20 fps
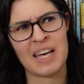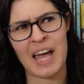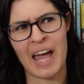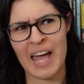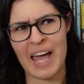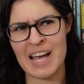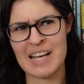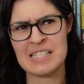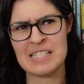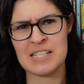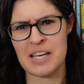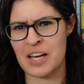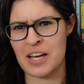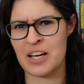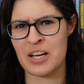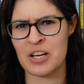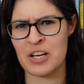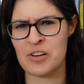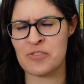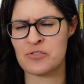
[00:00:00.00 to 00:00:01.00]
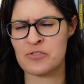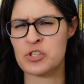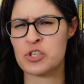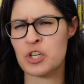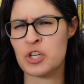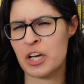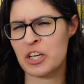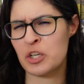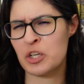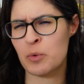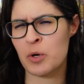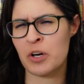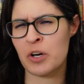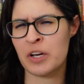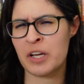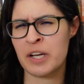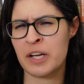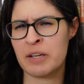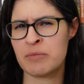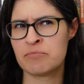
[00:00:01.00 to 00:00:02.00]
As of
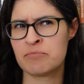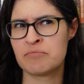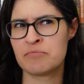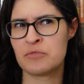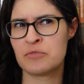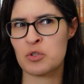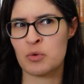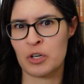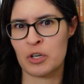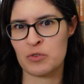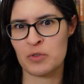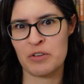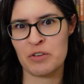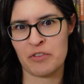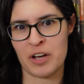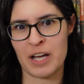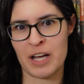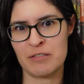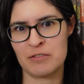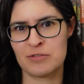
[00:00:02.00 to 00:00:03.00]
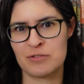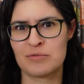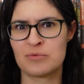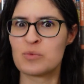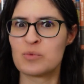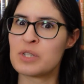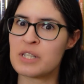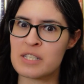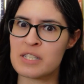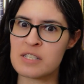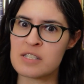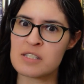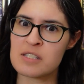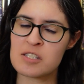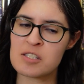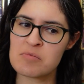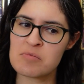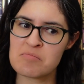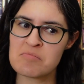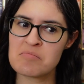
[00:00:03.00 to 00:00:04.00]
January 2025, when this
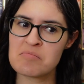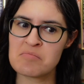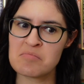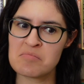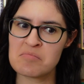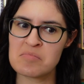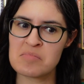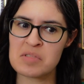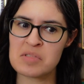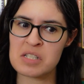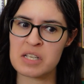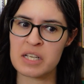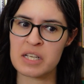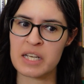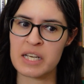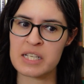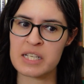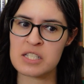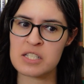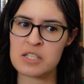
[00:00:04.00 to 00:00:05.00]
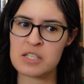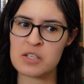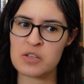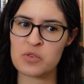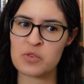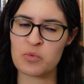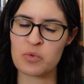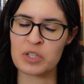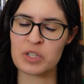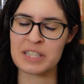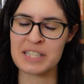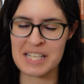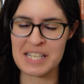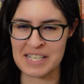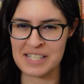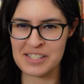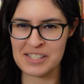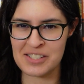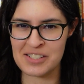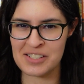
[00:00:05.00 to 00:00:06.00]
is gonna get
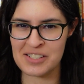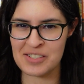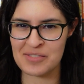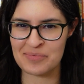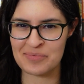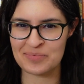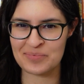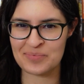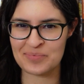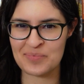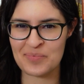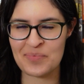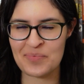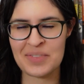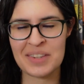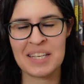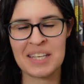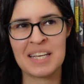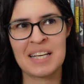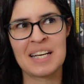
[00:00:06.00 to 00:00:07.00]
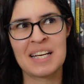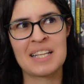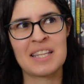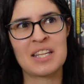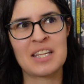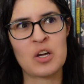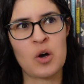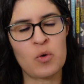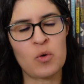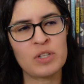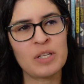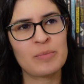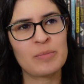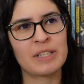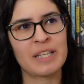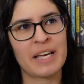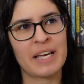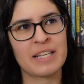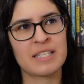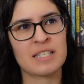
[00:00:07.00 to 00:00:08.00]
released, the only
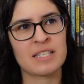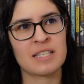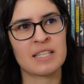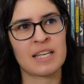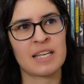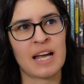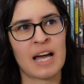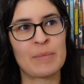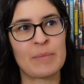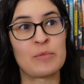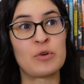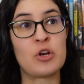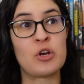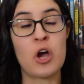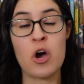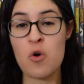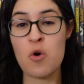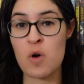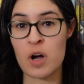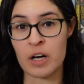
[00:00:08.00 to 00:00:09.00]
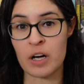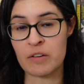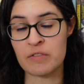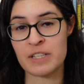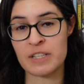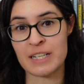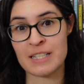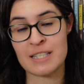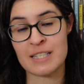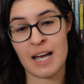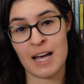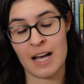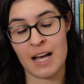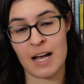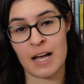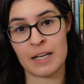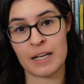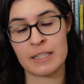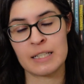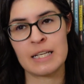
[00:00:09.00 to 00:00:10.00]
place that I know of that it's
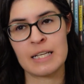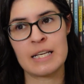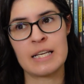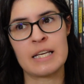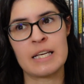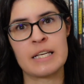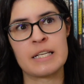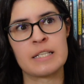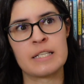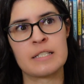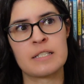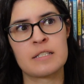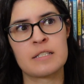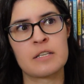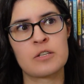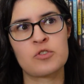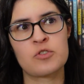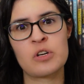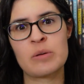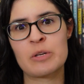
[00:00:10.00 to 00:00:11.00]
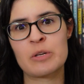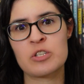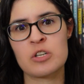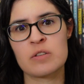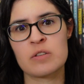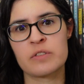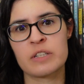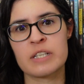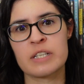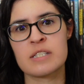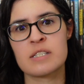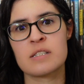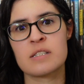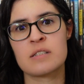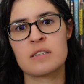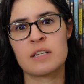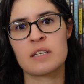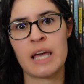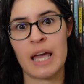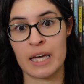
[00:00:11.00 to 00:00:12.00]
on is the streaming service
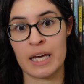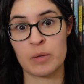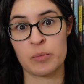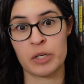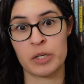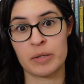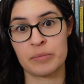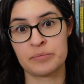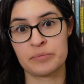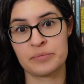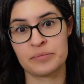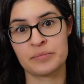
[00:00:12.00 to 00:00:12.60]
Canopy.